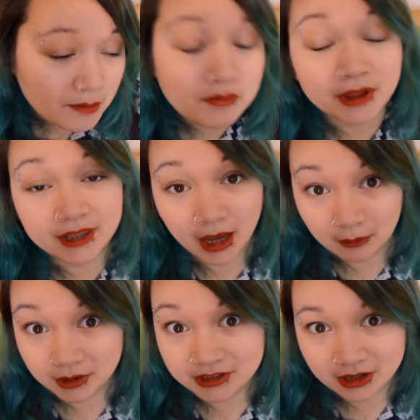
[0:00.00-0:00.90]
but now
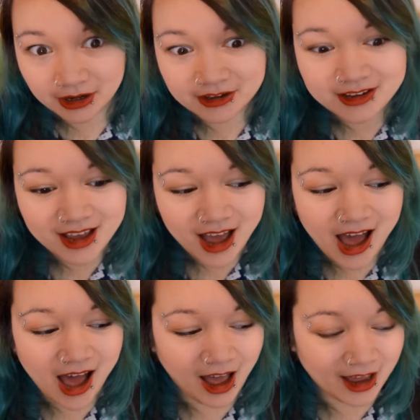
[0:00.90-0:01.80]
I know.
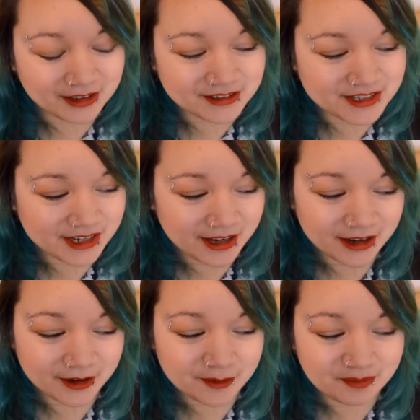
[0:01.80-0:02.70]
And
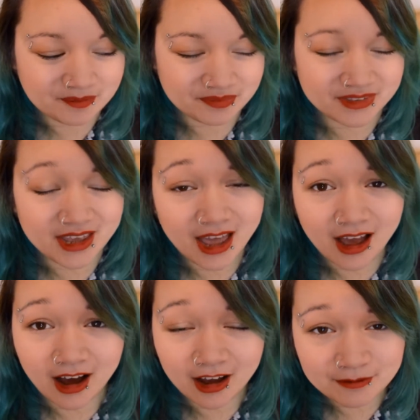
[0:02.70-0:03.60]

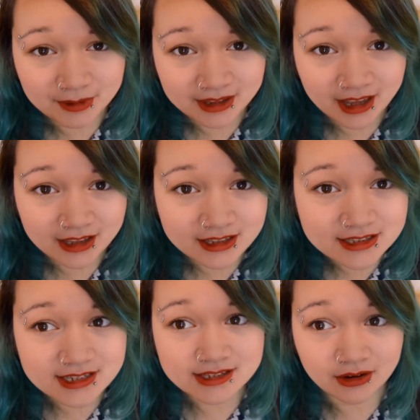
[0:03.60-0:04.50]
yeah, I've been getting
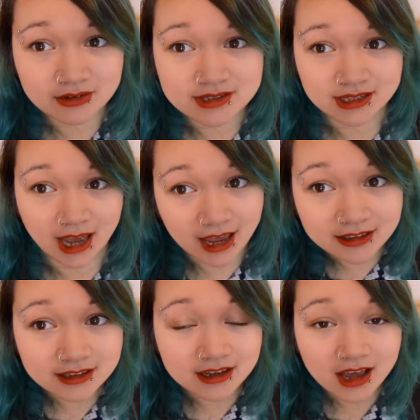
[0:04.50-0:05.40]
into socks
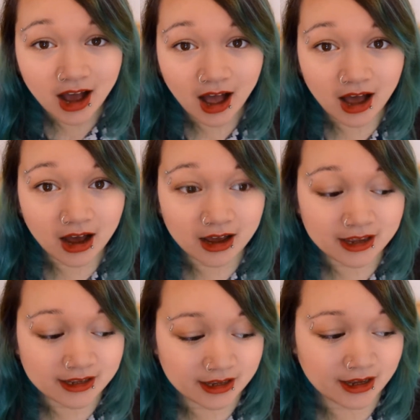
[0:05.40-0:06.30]
again.
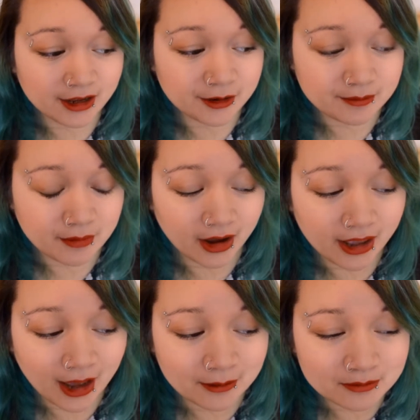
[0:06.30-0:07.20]
I
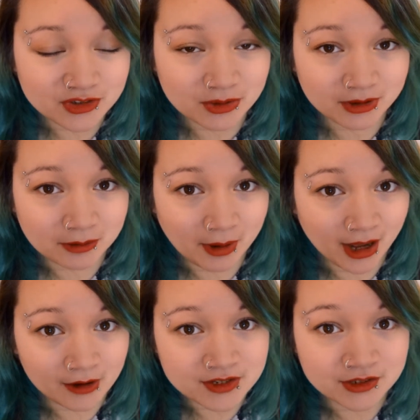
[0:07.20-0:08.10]
am doing a
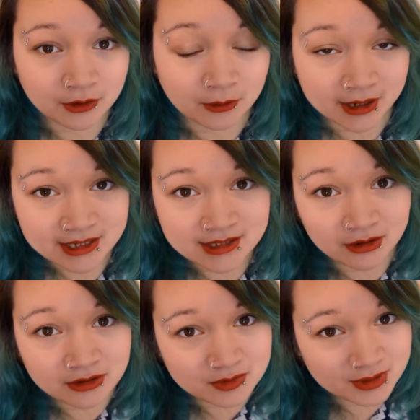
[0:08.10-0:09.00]
pair of sock weight
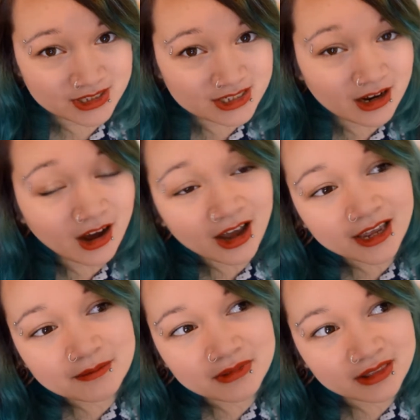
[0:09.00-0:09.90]
socks, which
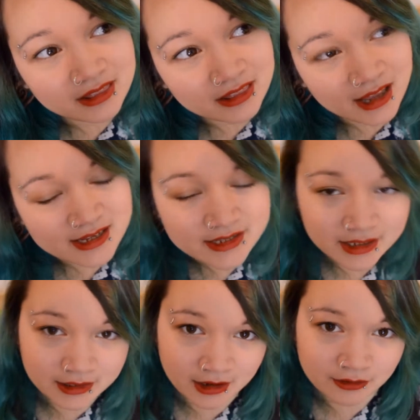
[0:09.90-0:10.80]
I'm less
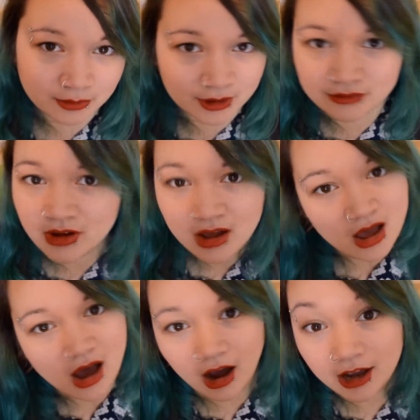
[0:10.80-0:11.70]
in love with.
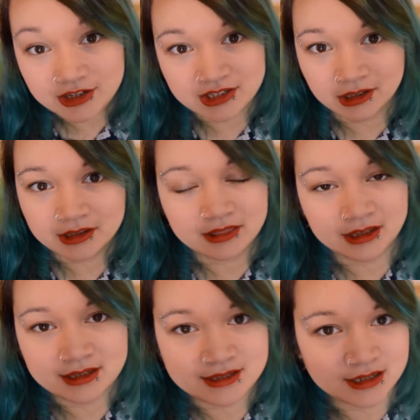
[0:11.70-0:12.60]
I just like
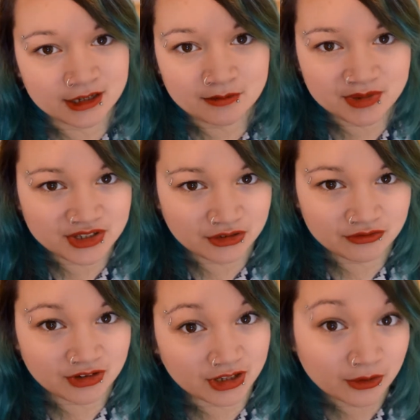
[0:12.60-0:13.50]
things that can be
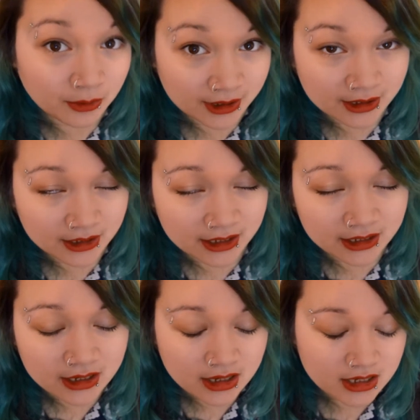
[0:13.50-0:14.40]
done really quickly.
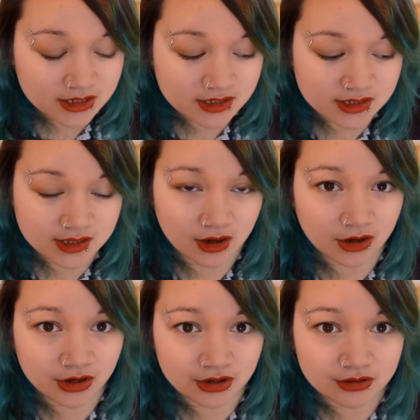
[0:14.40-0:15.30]

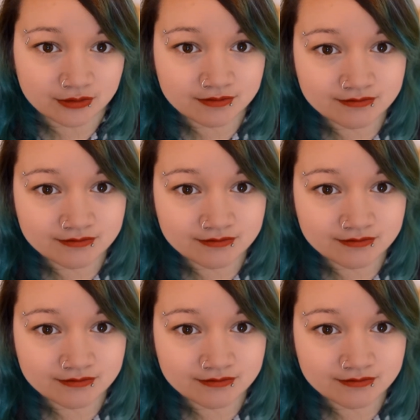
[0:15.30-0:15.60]
So